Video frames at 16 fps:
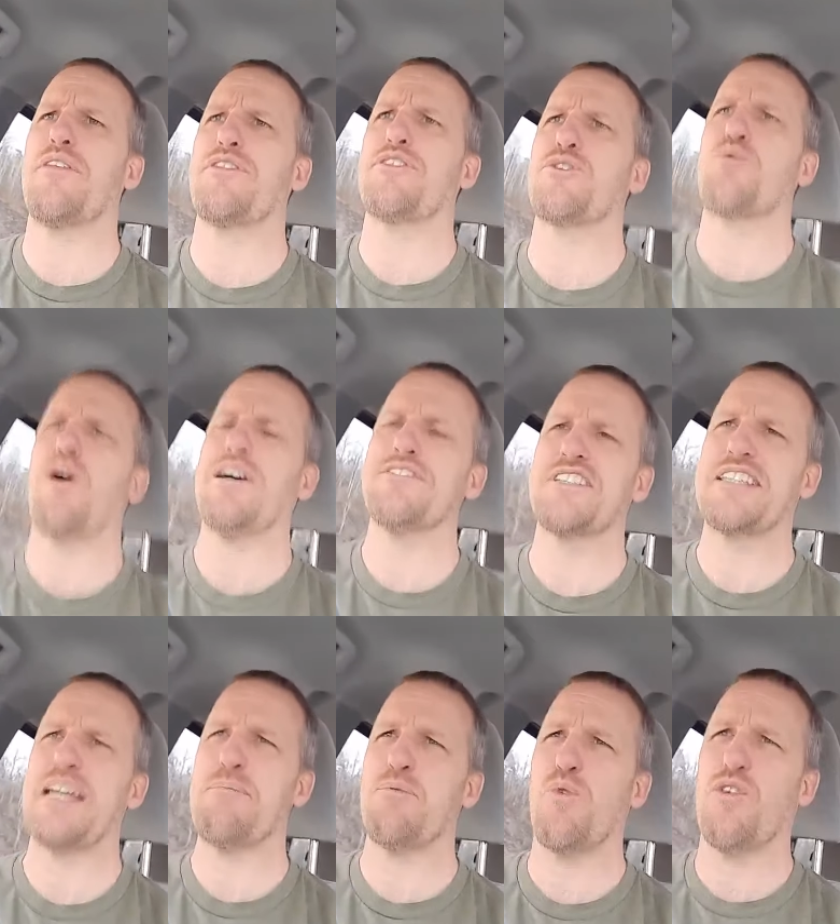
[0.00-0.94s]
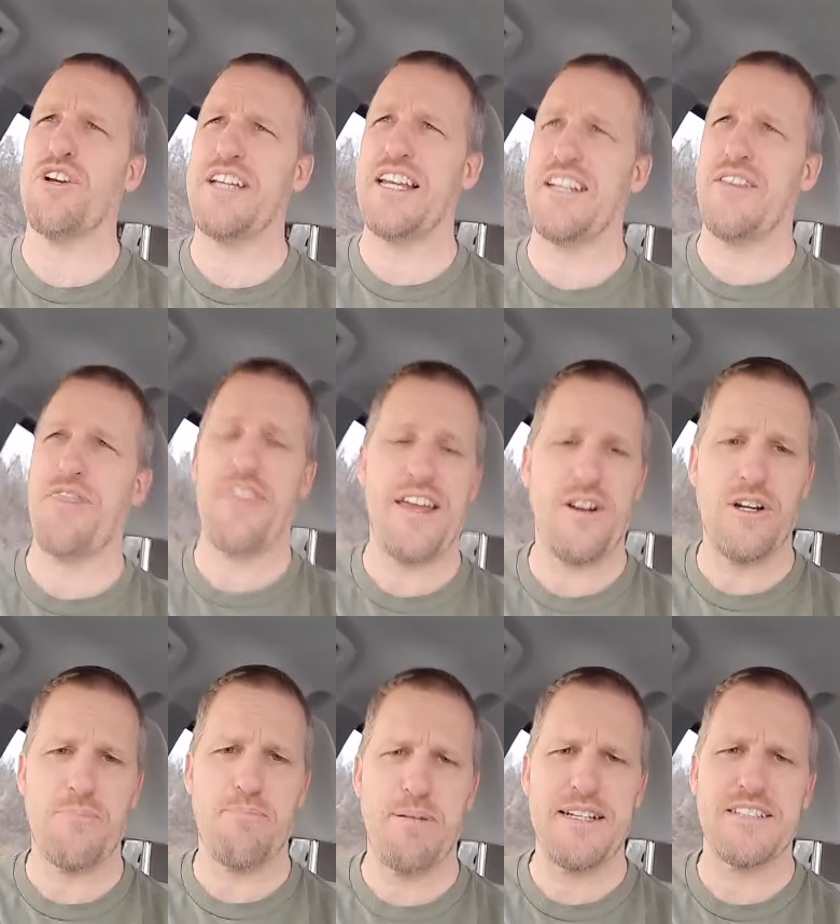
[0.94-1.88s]
12-step oriented
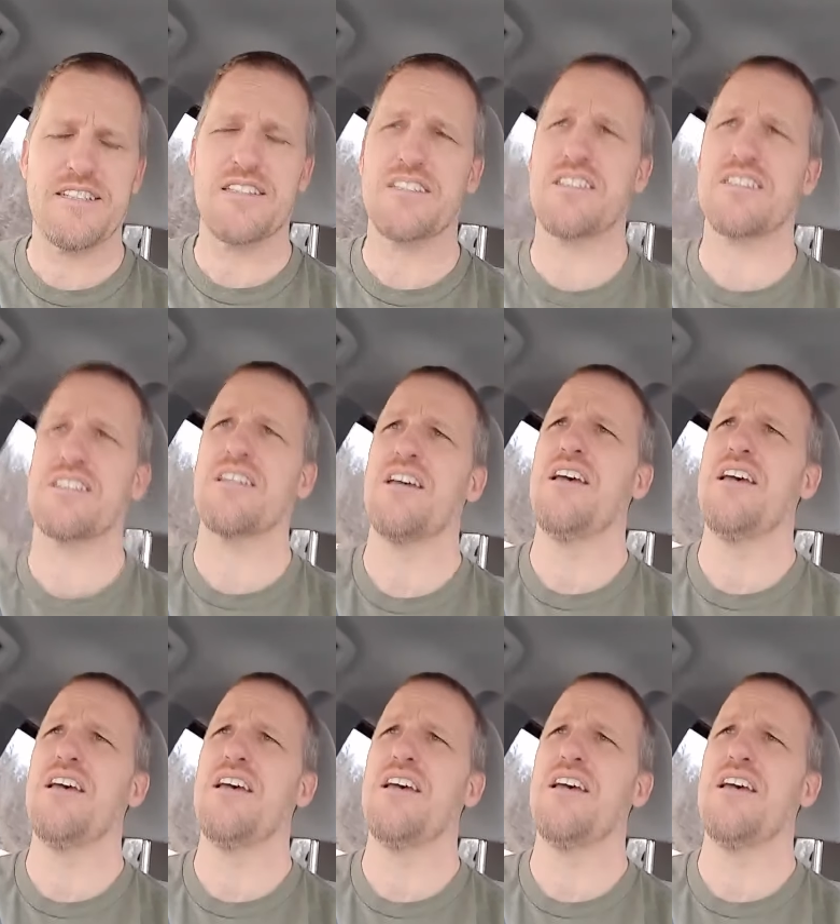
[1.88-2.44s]
therapists,